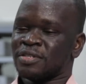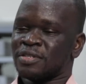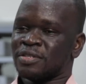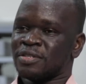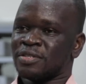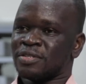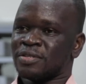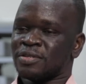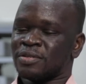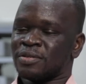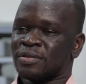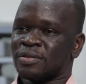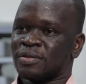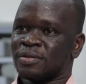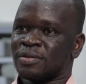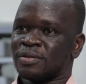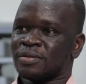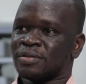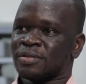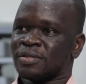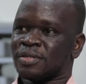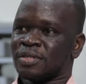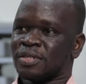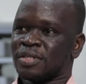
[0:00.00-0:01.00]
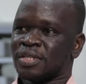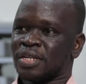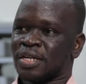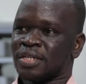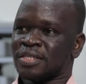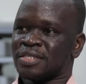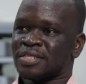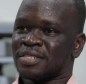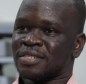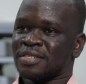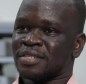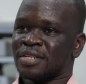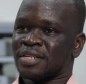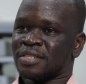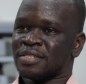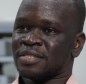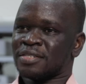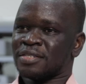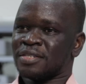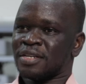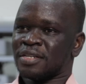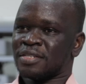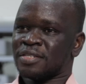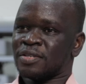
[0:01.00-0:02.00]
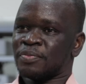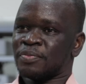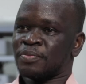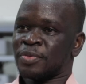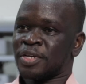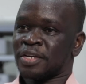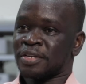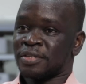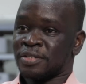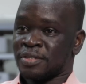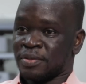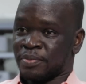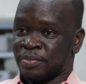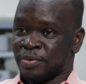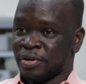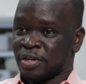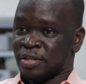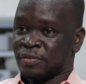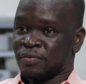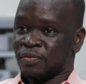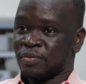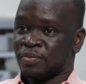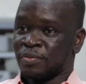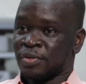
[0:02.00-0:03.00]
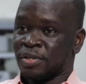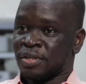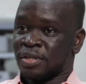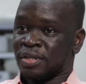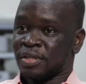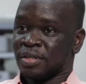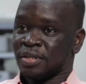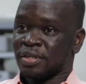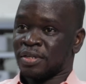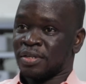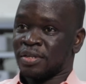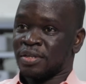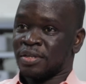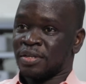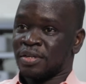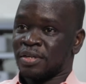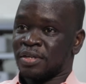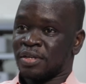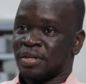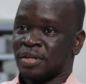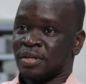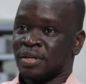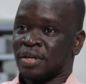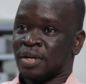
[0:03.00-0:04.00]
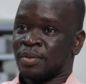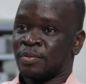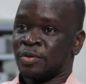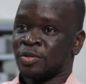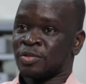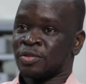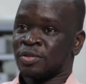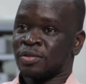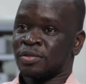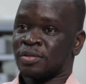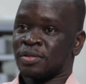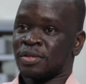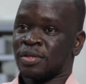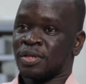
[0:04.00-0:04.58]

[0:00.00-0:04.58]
So that's the biggest surprise for me here in Hamilton.